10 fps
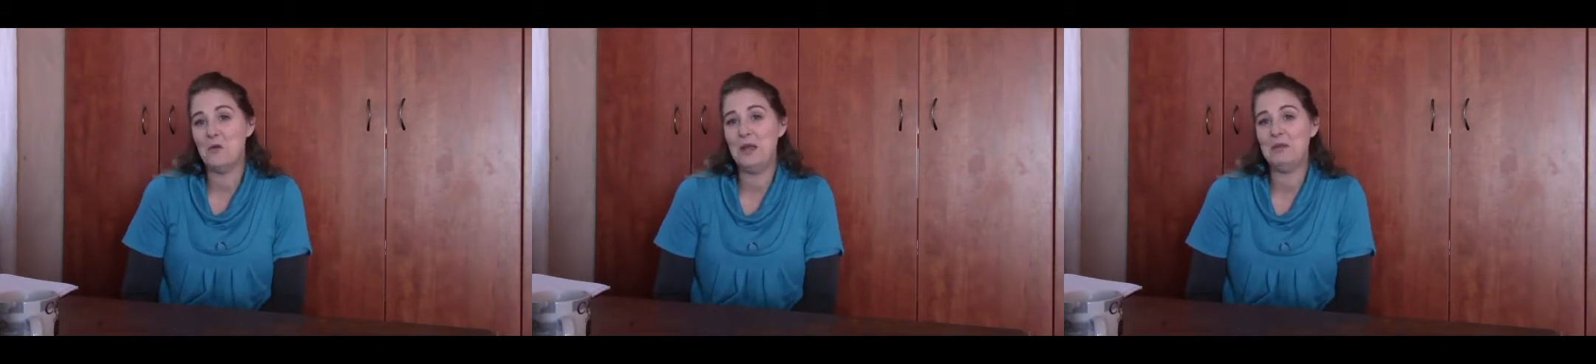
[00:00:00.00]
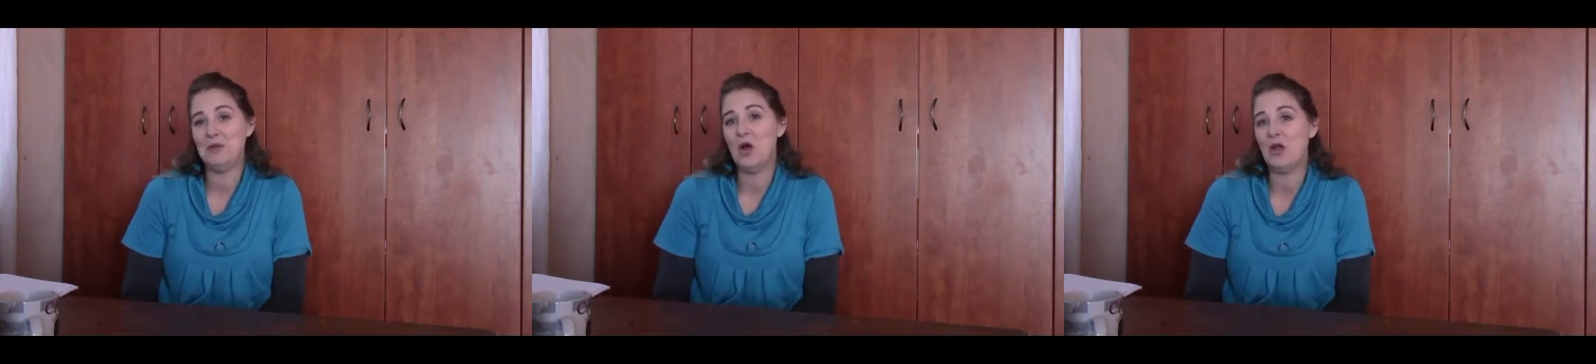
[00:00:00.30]

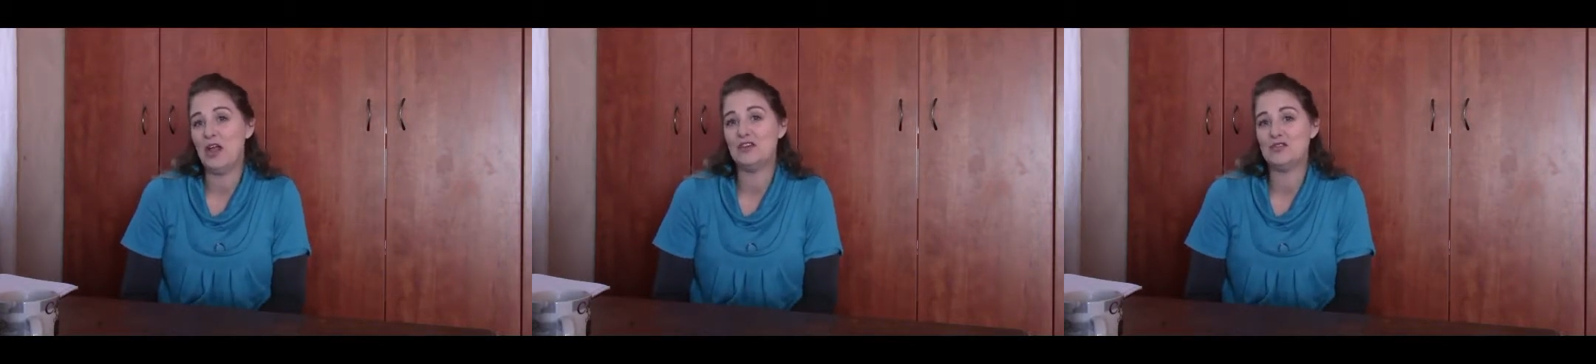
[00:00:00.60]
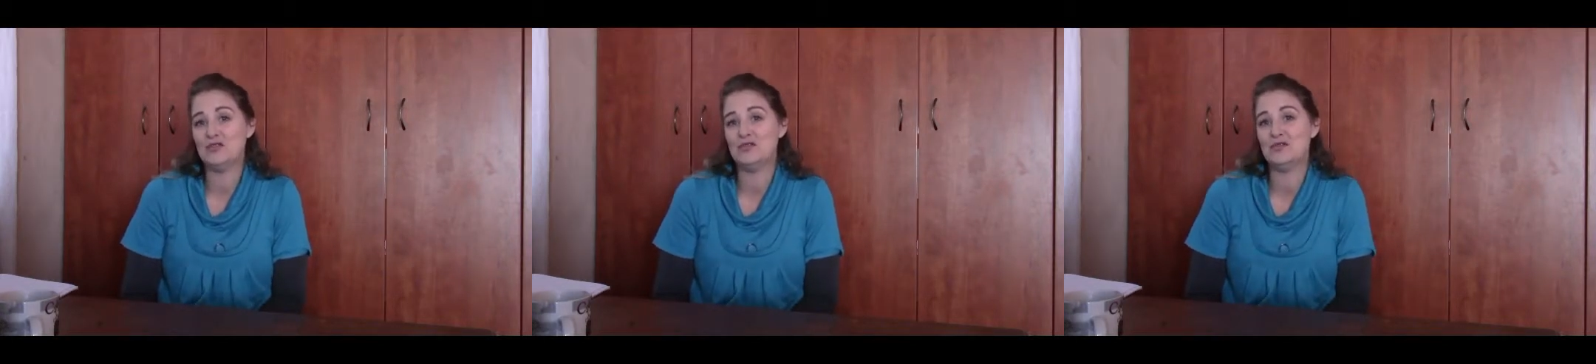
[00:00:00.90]
people are going
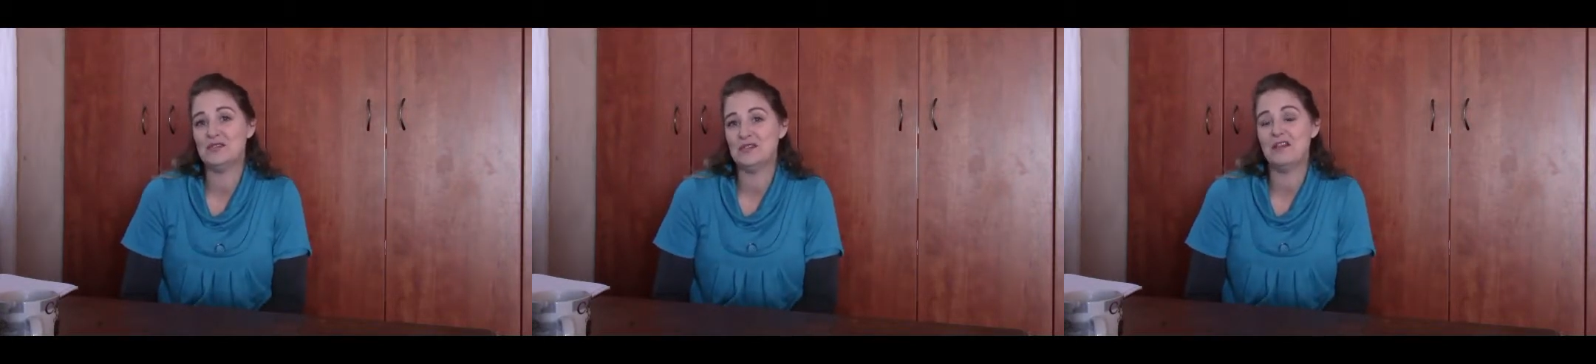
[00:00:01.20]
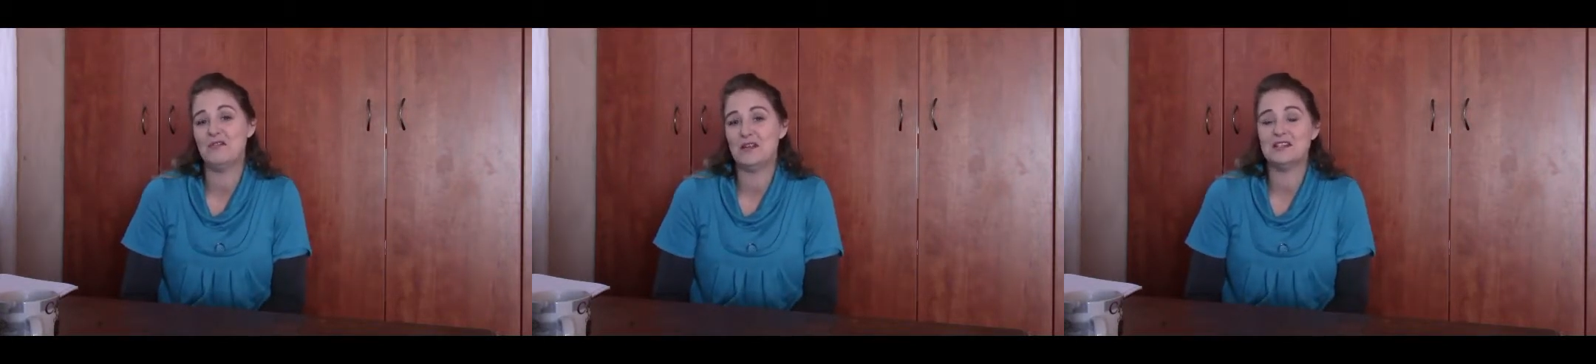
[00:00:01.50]
to
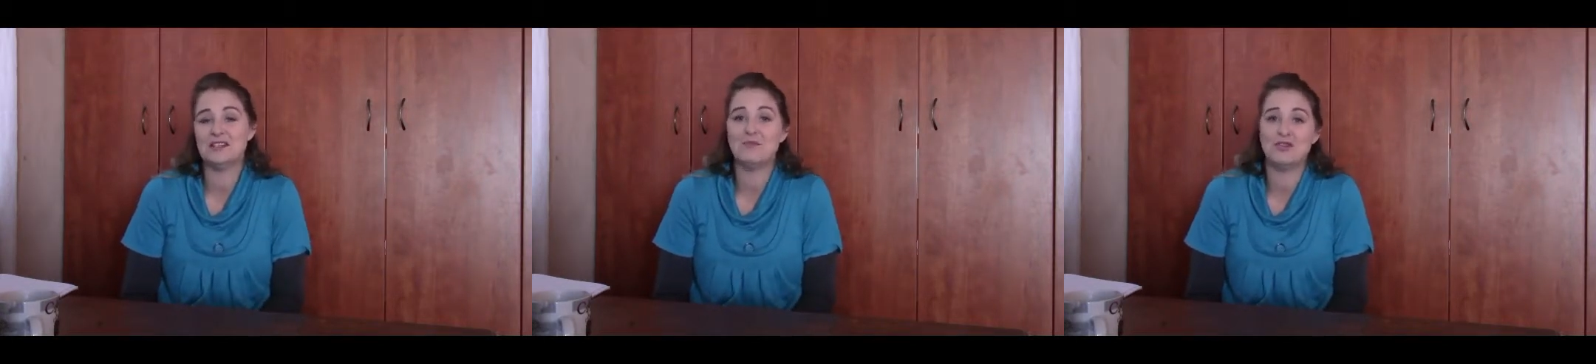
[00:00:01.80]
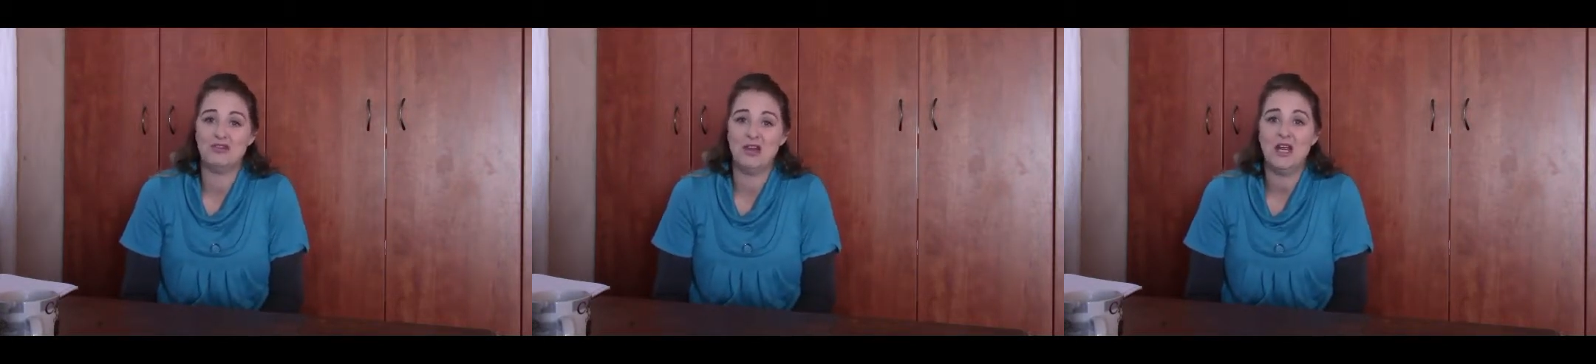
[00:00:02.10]
suffer in some
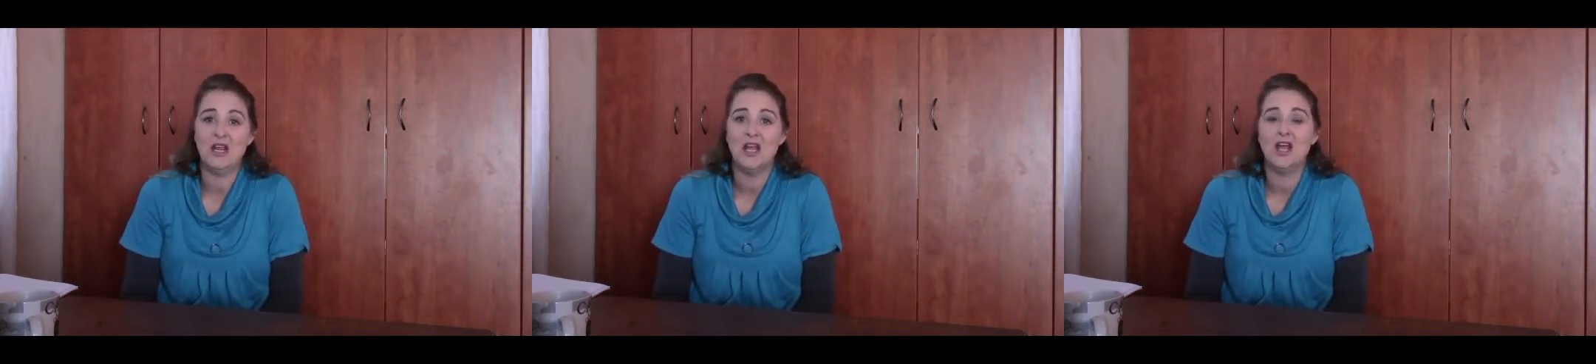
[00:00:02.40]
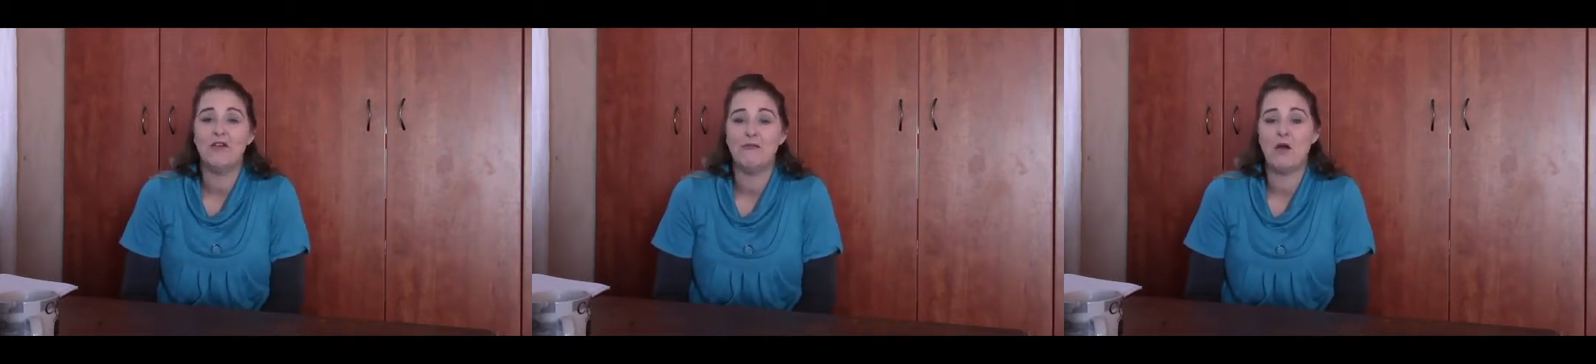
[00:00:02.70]

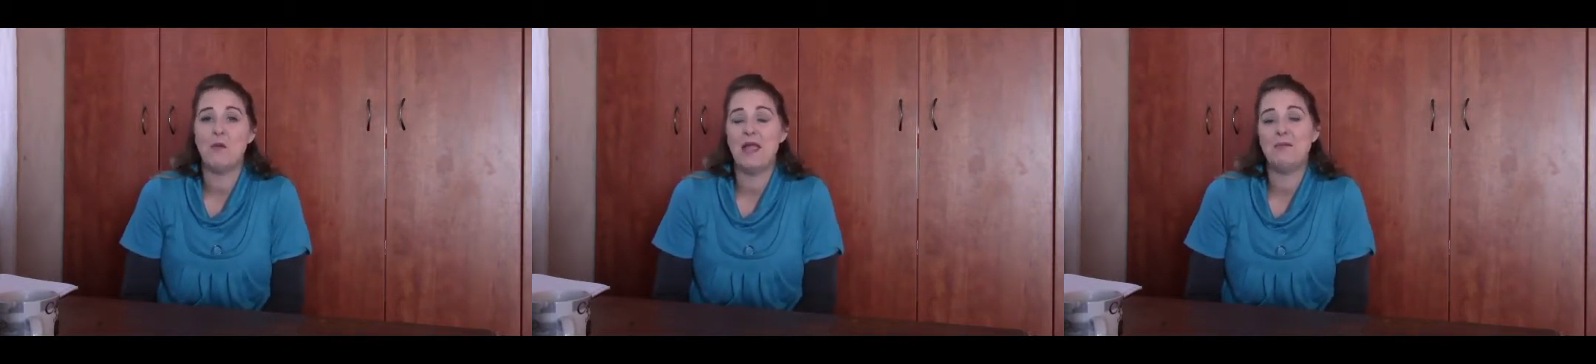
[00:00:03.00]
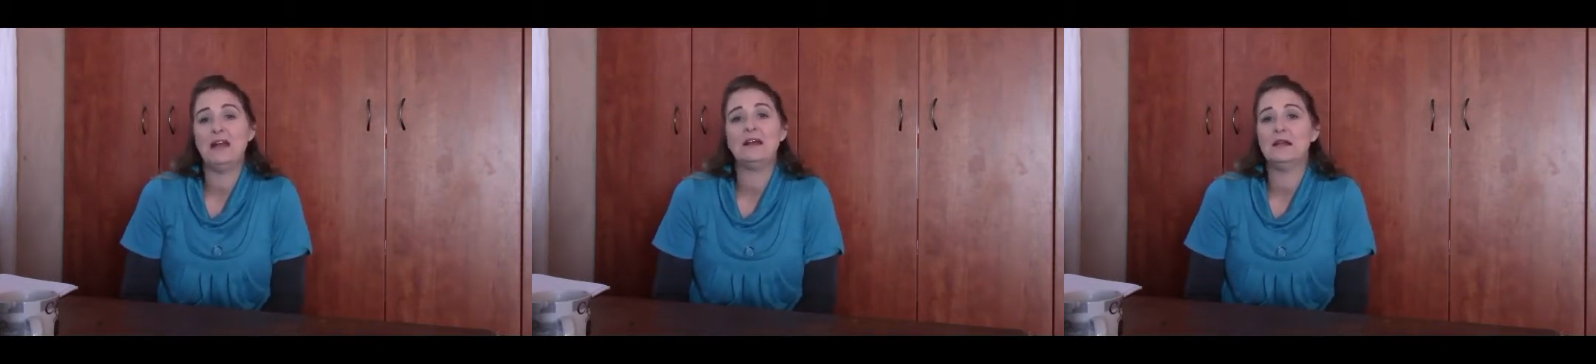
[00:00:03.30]
degree from a
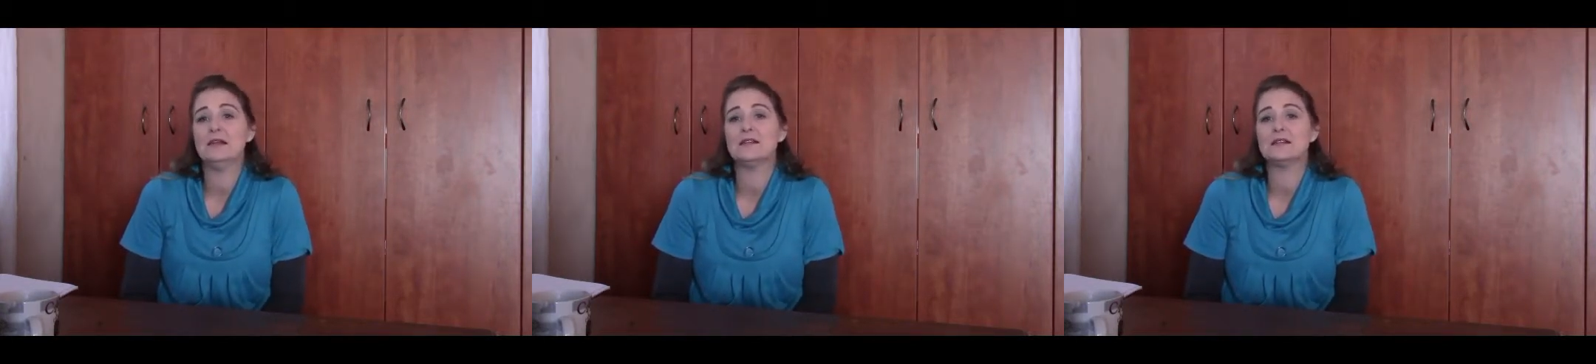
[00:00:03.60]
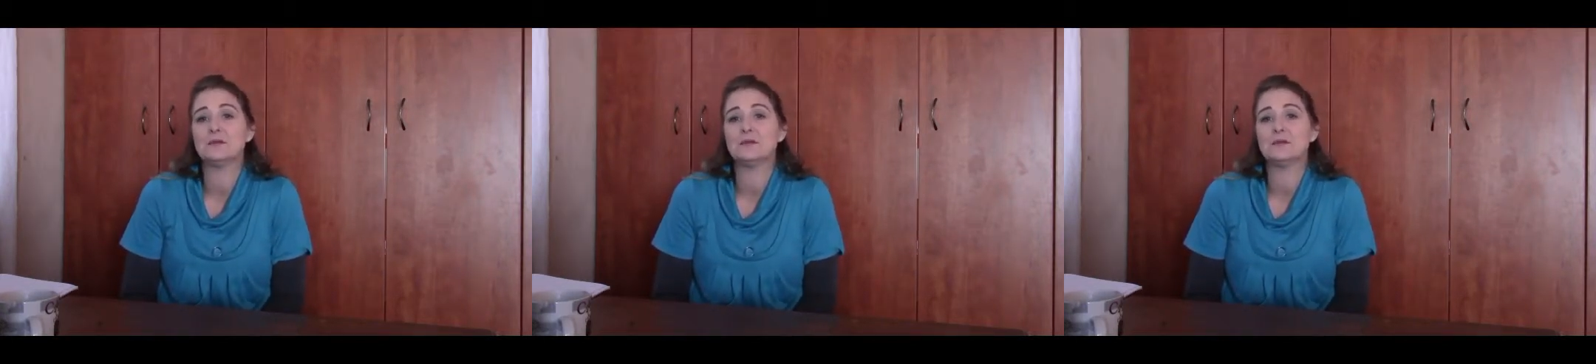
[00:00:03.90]
mental illness.